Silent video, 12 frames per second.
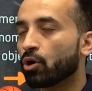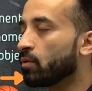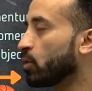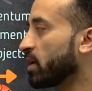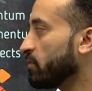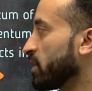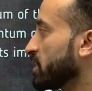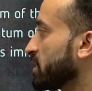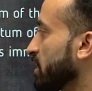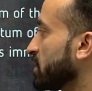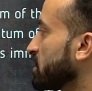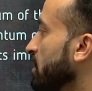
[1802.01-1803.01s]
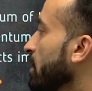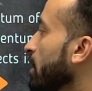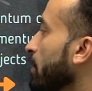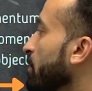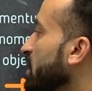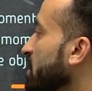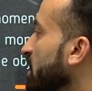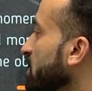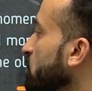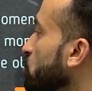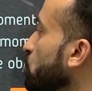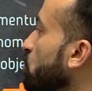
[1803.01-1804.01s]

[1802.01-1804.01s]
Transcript: whatever it is, but there is no